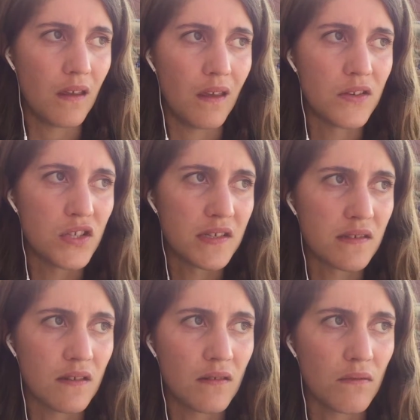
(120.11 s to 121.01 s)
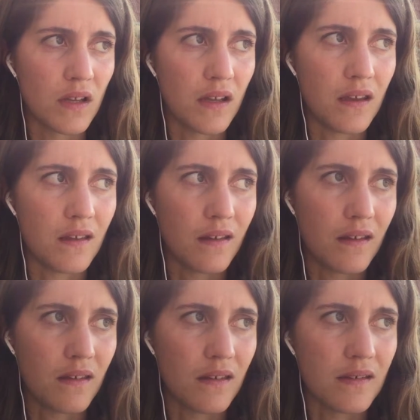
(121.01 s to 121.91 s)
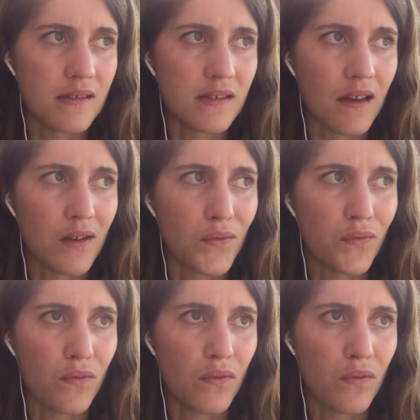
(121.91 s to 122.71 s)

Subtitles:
it really is kind of